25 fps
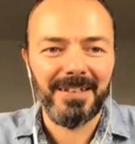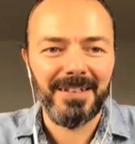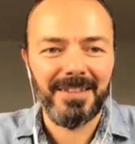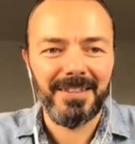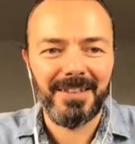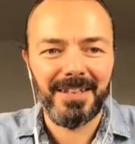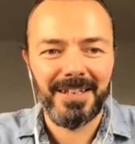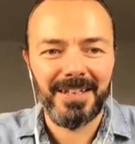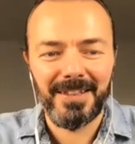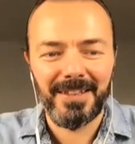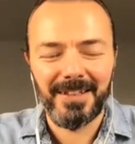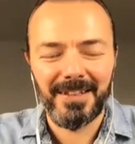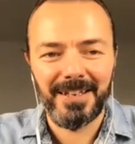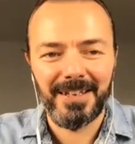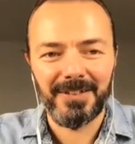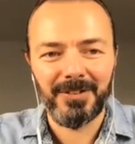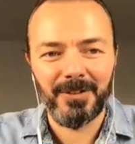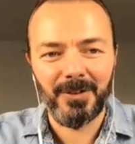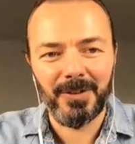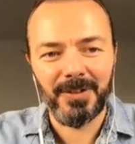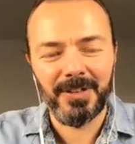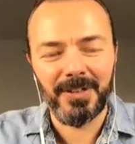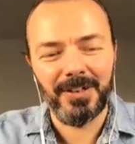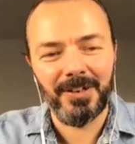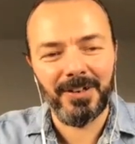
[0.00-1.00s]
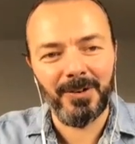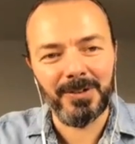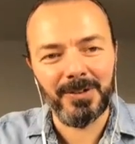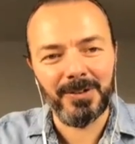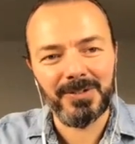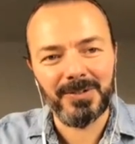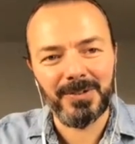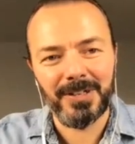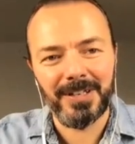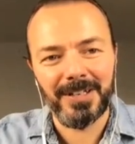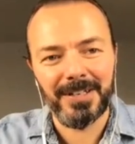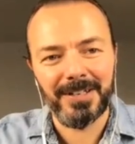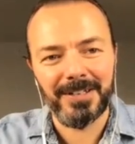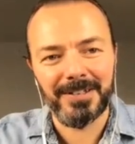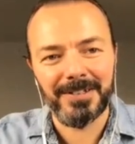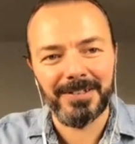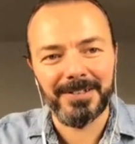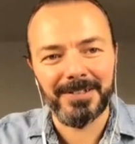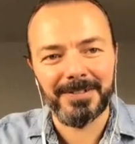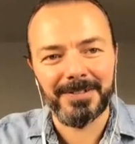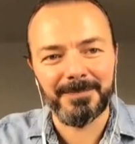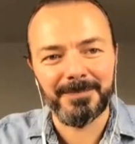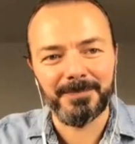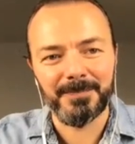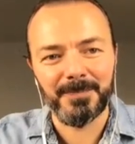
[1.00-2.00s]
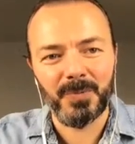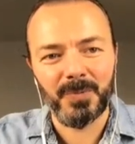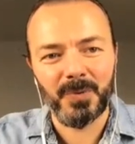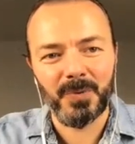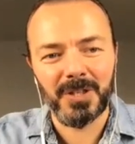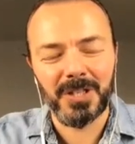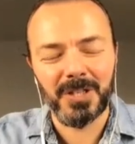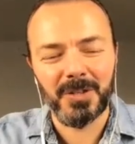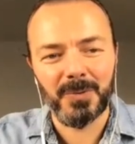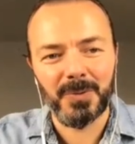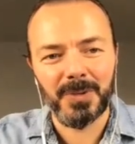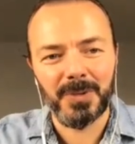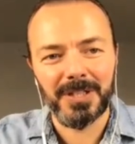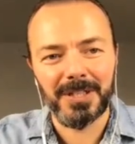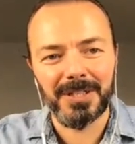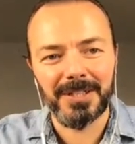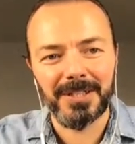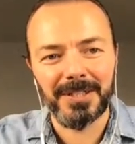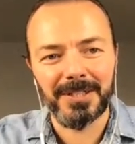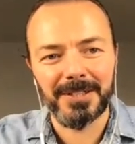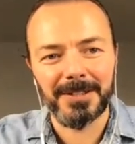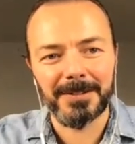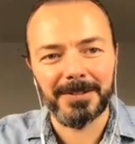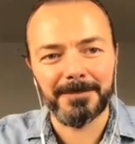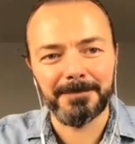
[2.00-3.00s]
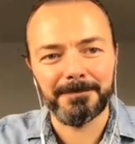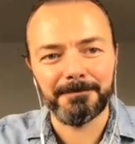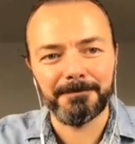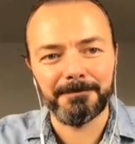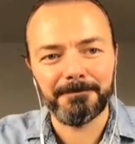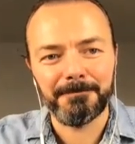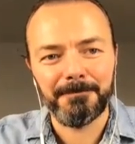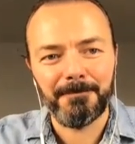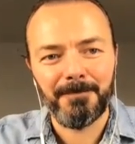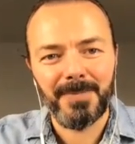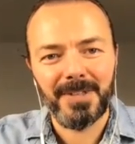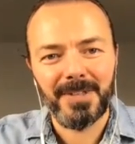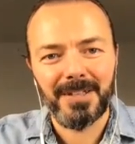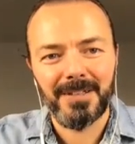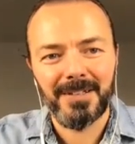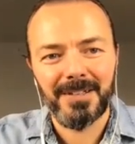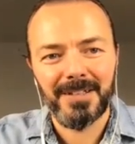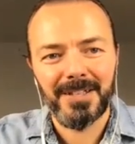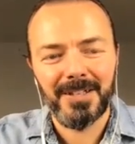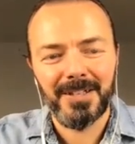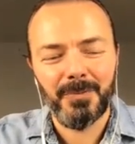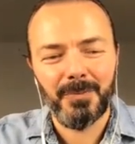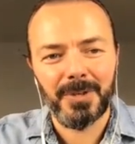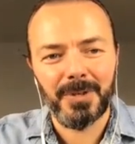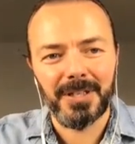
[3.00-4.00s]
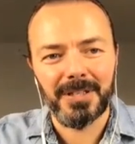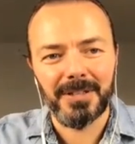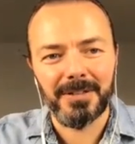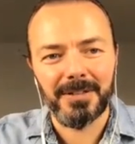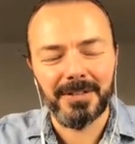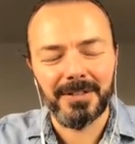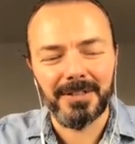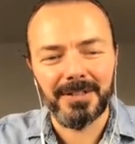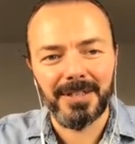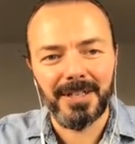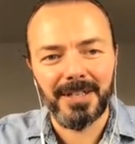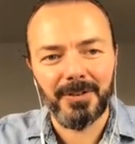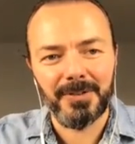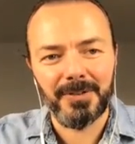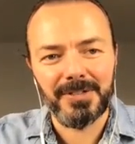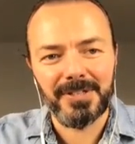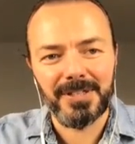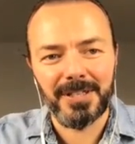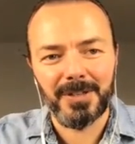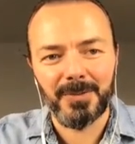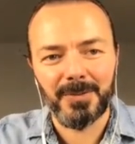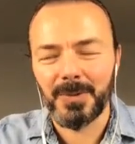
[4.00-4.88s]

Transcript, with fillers: their their daughter also um, we we um, we uh, how to say